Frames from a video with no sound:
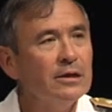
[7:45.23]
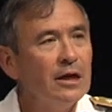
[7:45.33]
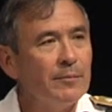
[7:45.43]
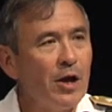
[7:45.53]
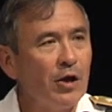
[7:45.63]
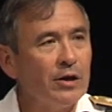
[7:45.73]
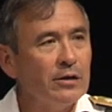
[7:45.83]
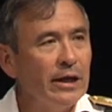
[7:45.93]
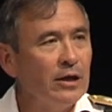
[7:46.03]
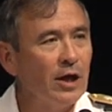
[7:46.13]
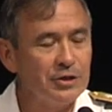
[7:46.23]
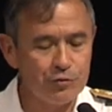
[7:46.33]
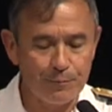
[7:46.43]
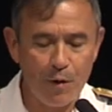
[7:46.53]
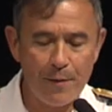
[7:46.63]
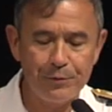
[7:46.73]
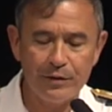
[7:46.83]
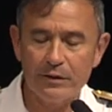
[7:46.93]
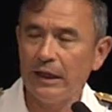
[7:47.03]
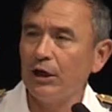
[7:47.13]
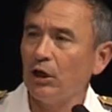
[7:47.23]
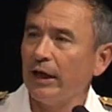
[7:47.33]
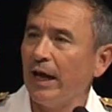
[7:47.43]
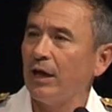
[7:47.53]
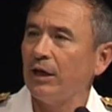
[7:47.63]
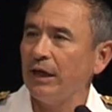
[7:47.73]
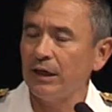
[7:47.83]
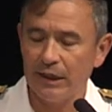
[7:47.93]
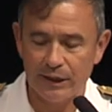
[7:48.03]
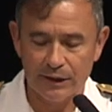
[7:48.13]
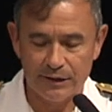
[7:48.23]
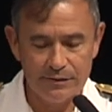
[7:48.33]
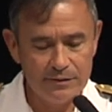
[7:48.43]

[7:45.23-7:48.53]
American intellectual property, legally and illegally.